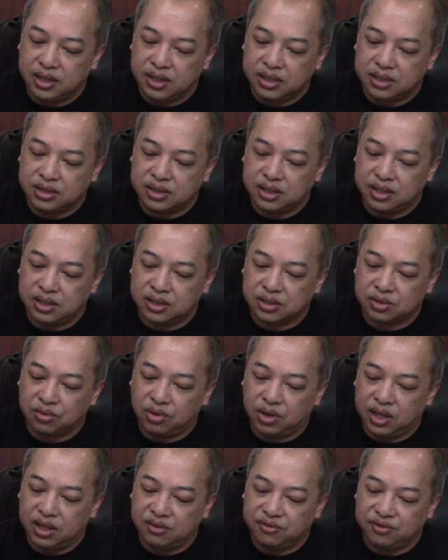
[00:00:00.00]
says
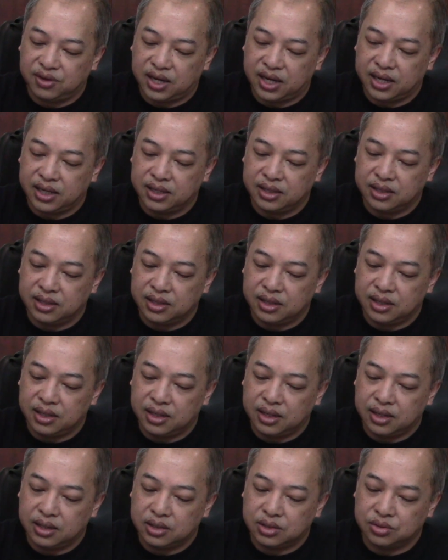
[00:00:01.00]
qualified
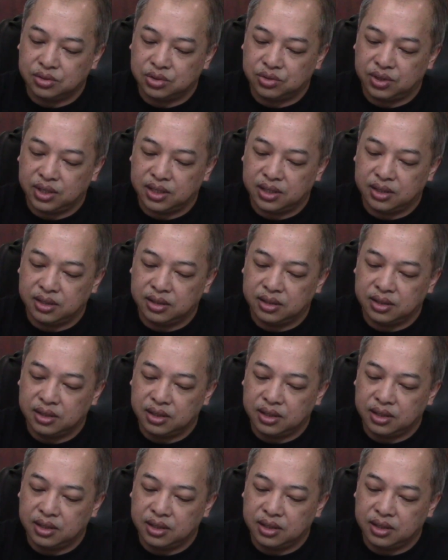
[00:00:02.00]
to train